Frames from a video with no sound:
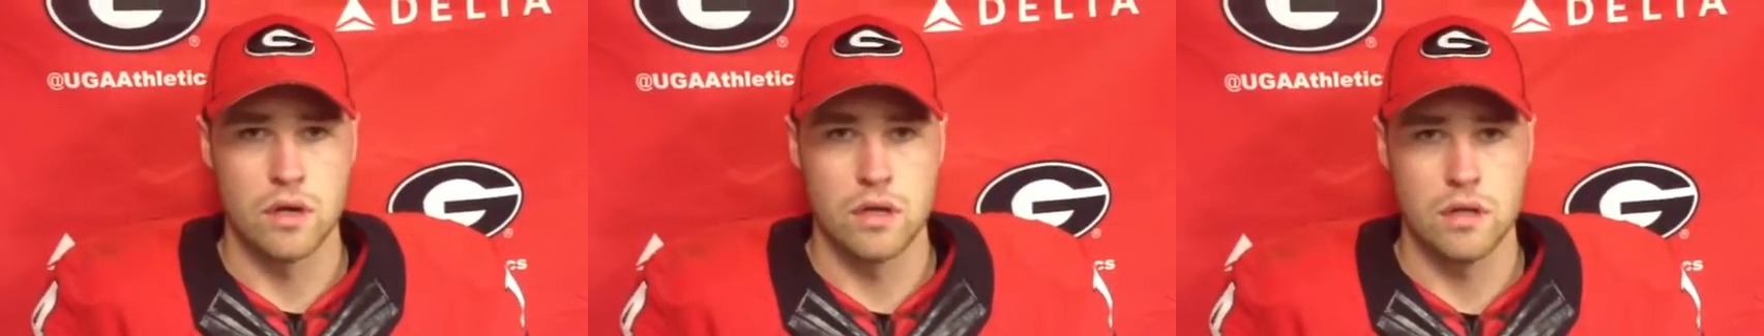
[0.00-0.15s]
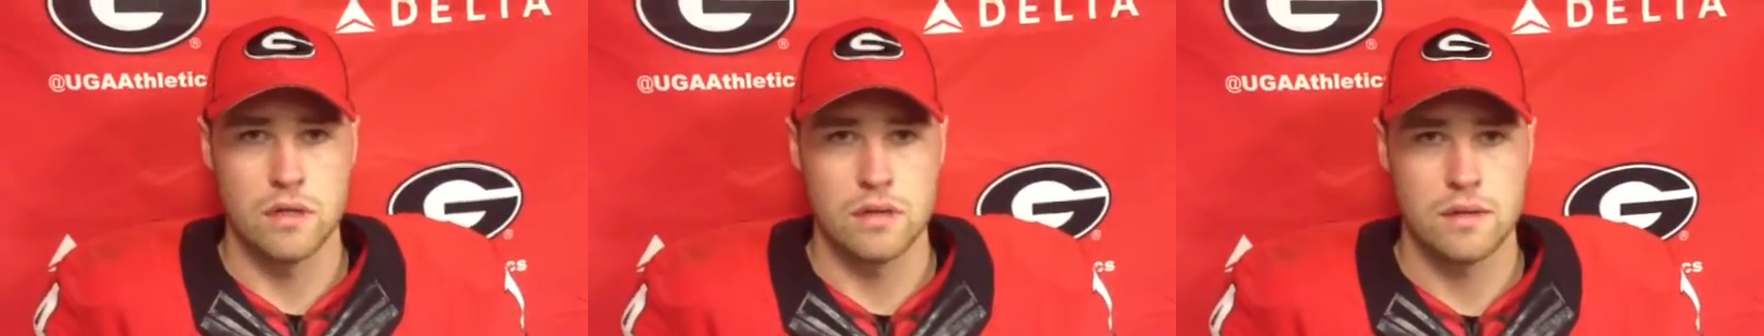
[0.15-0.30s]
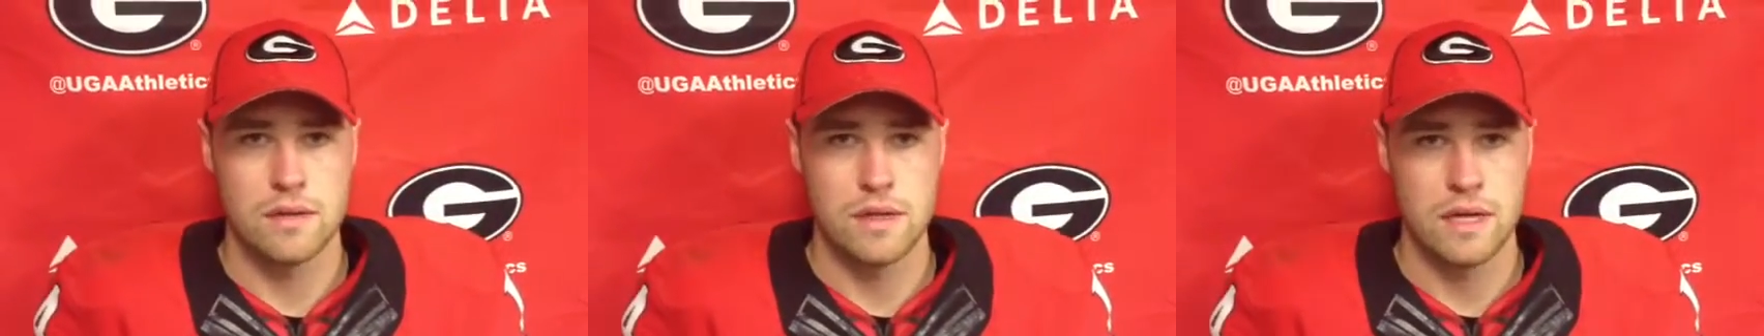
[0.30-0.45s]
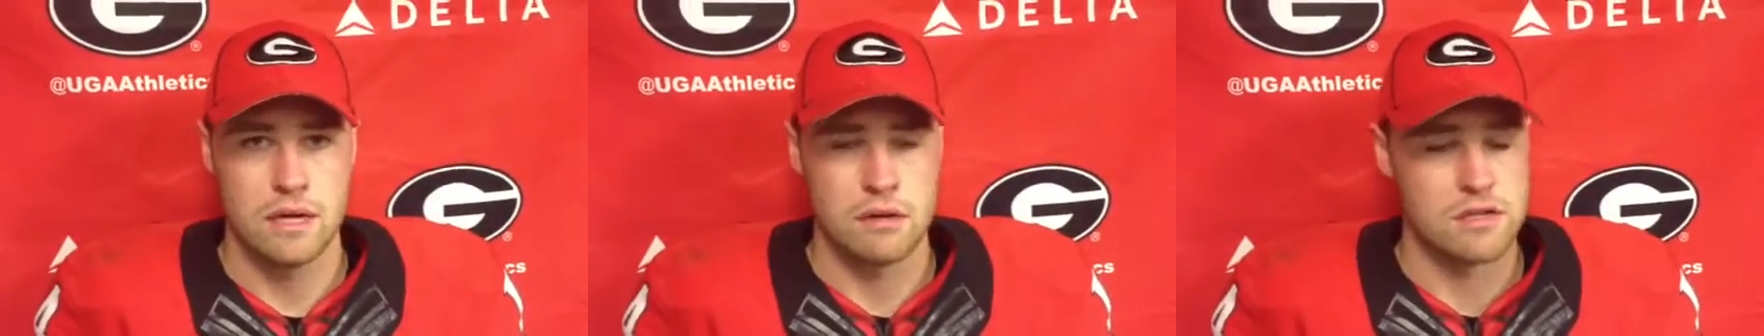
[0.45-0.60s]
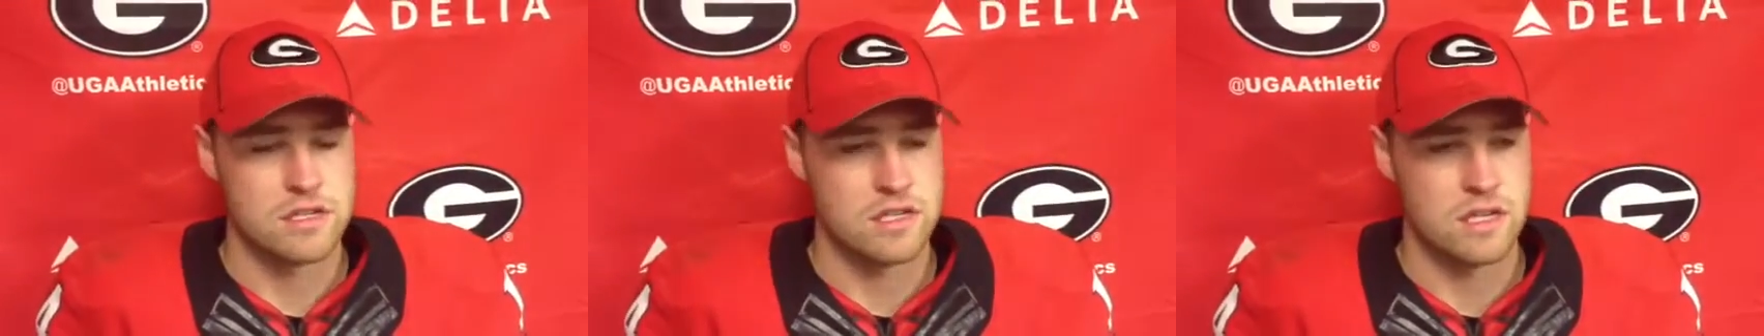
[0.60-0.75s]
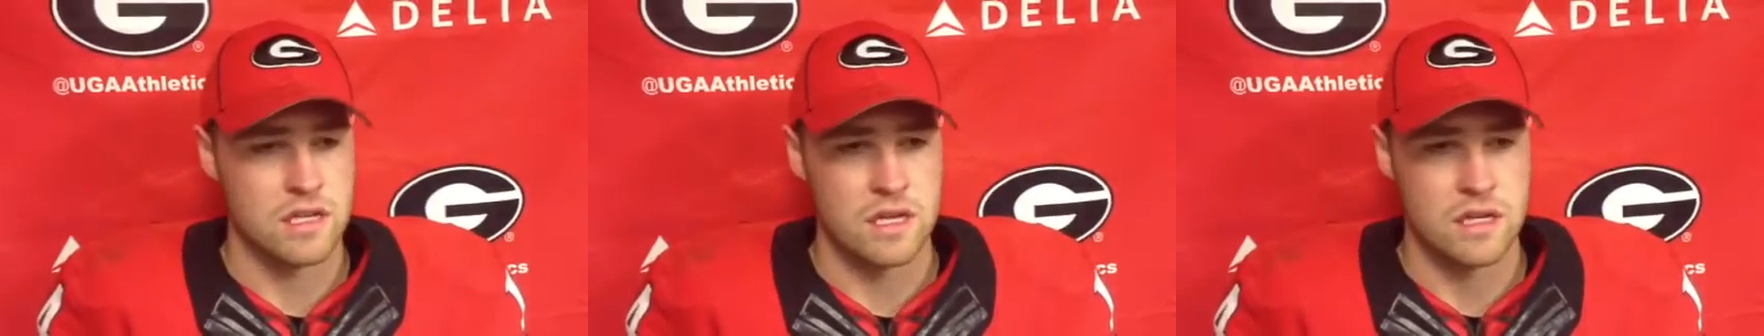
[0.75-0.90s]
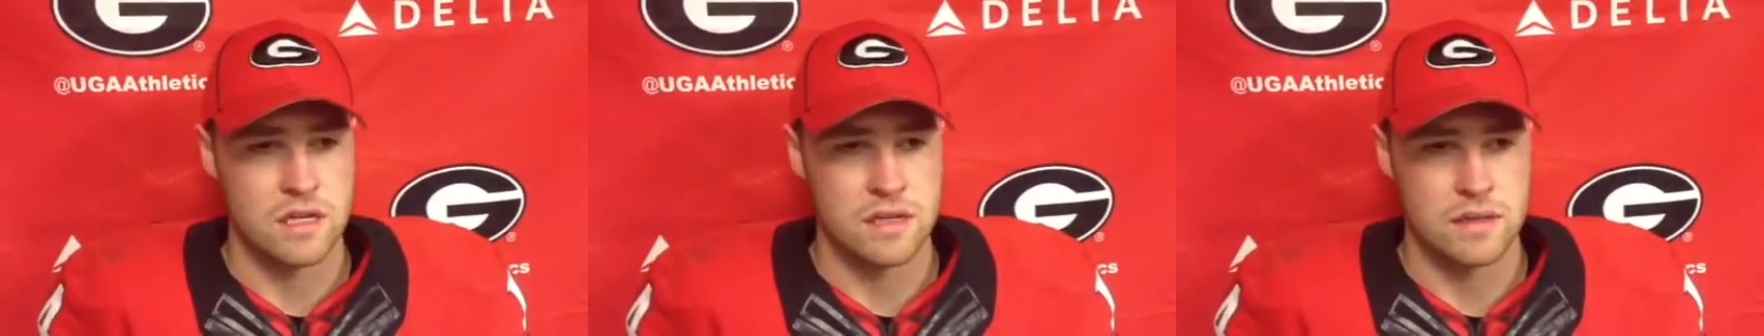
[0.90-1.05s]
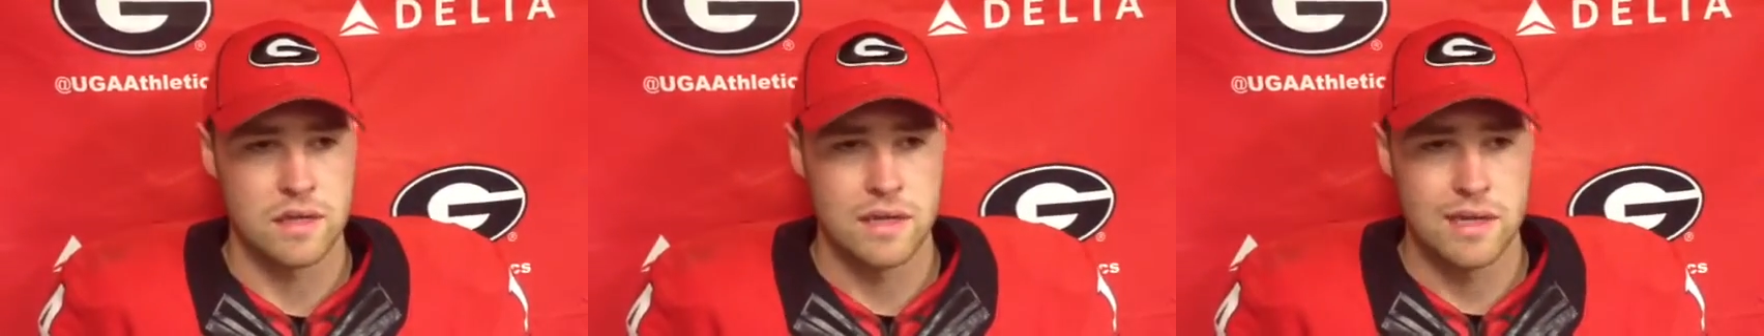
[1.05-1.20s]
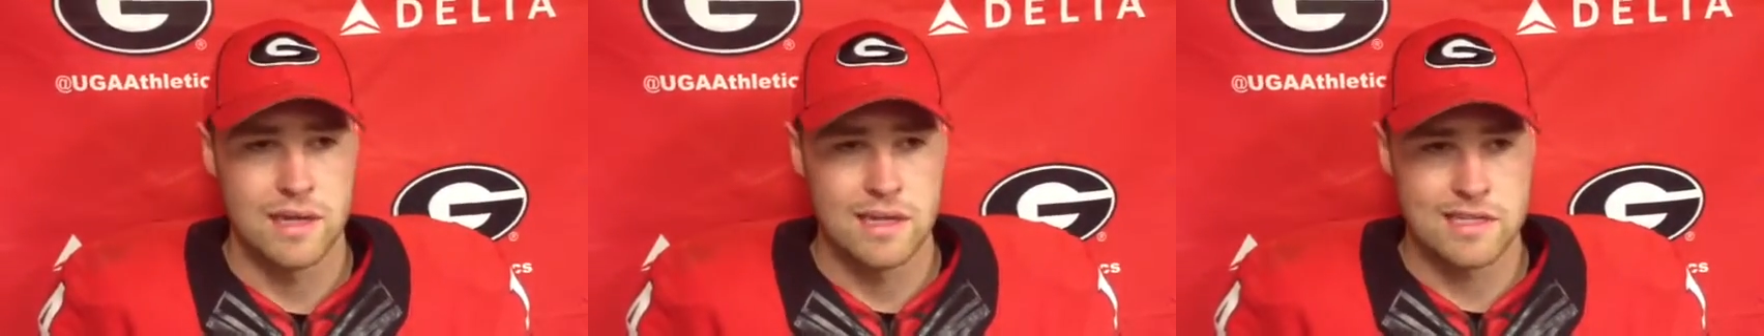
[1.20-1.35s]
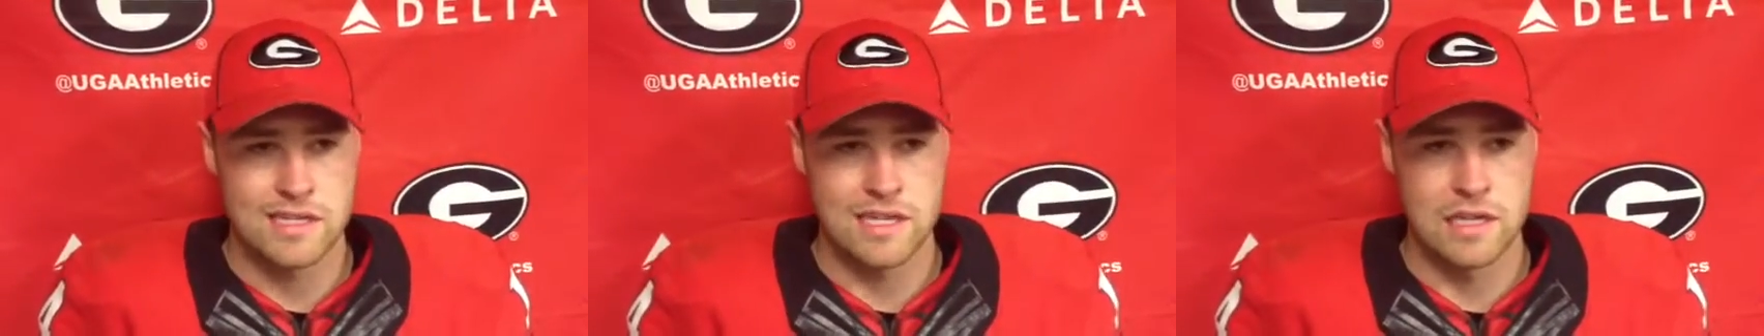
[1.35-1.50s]
I was
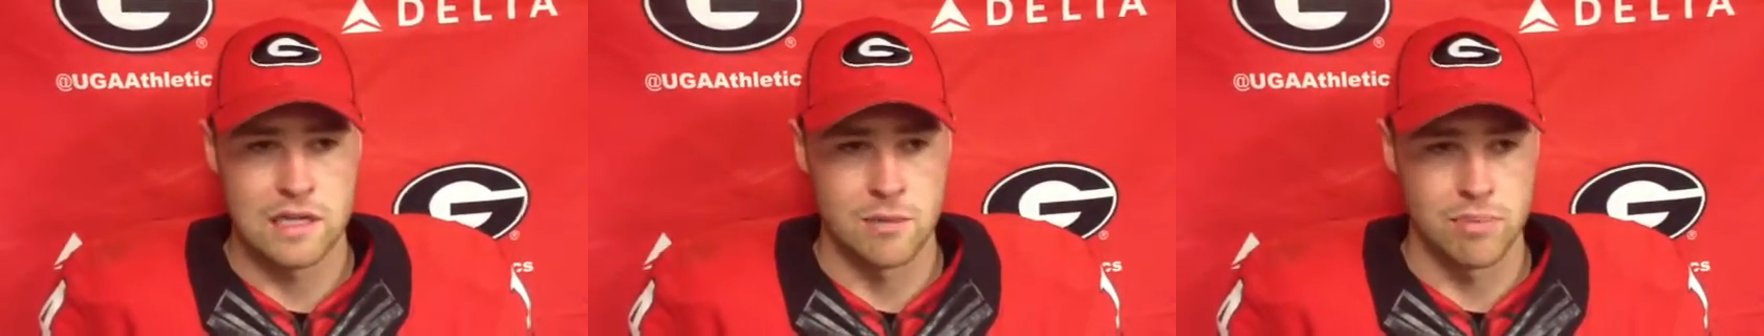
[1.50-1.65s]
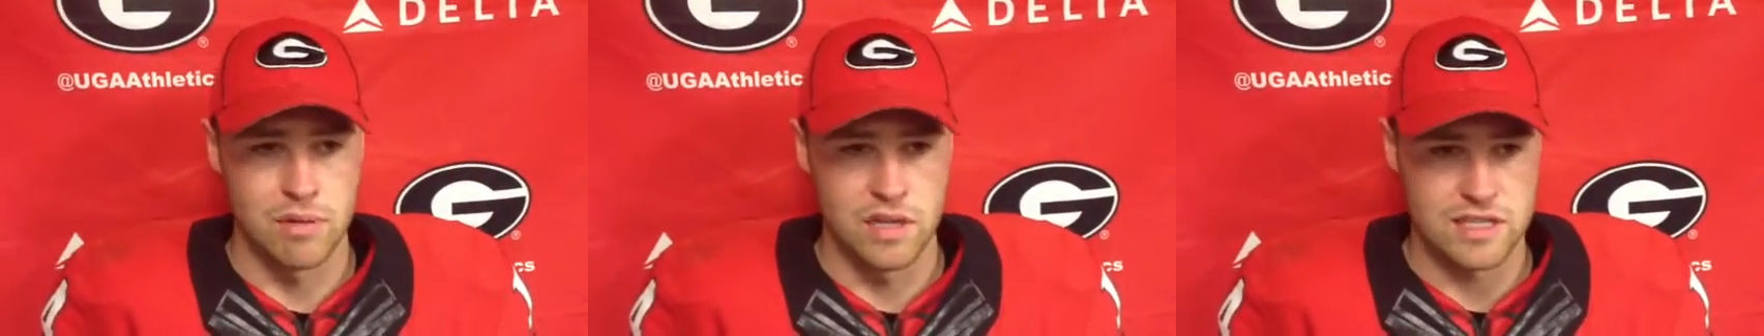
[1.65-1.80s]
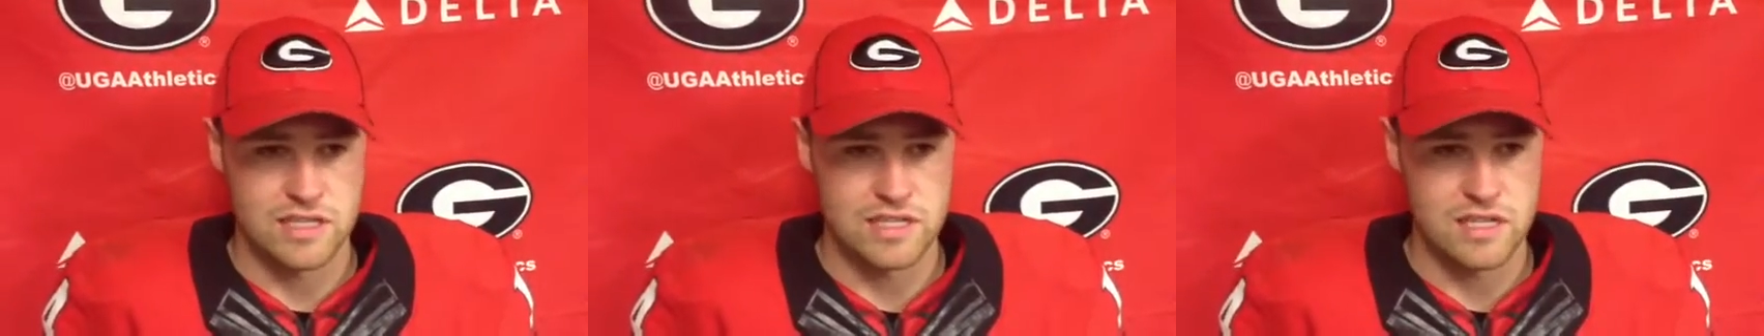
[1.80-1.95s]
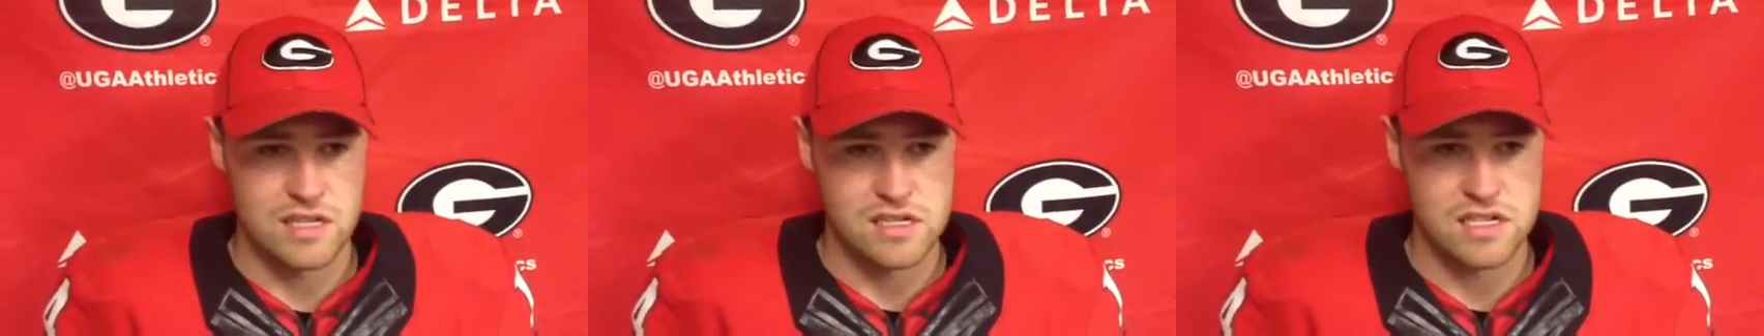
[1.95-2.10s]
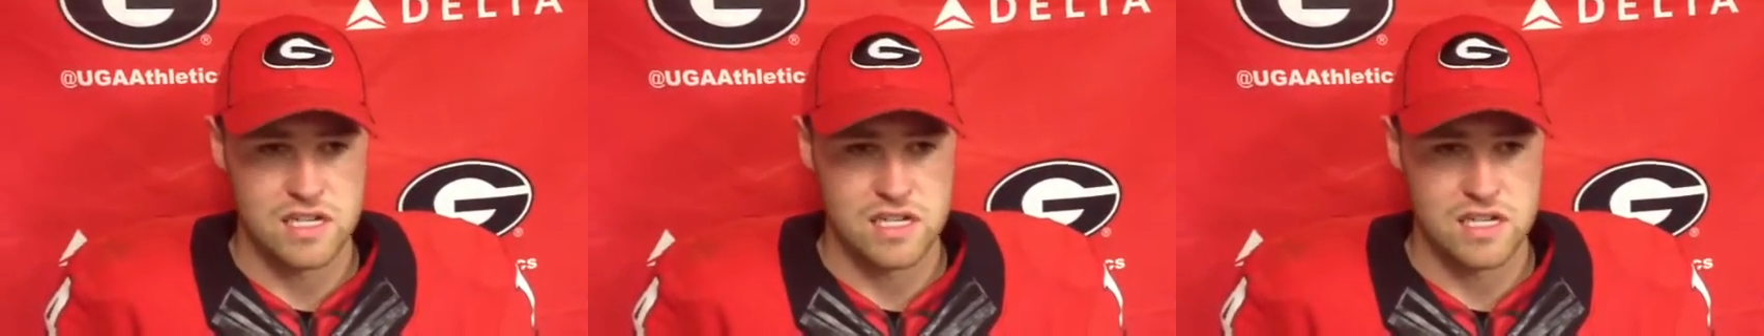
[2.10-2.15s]
seeing seeing the blitzes,